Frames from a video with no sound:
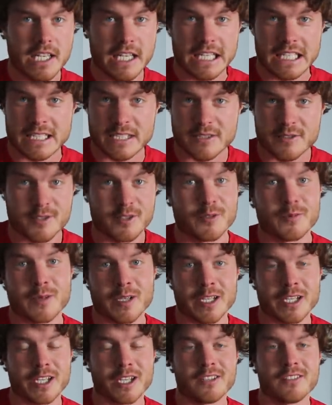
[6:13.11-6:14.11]
It's
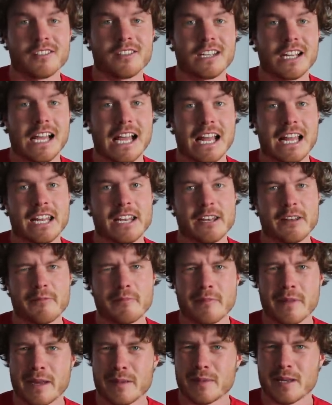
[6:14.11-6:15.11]
super cute. And
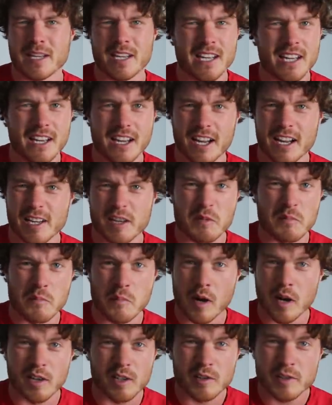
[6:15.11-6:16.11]
maybe I can
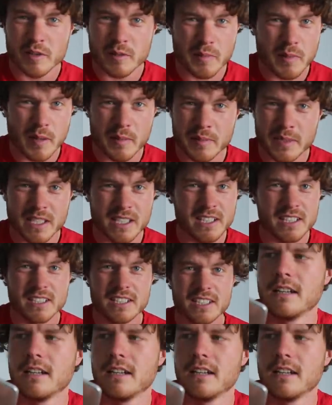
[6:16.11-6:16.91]
borrow the puppy.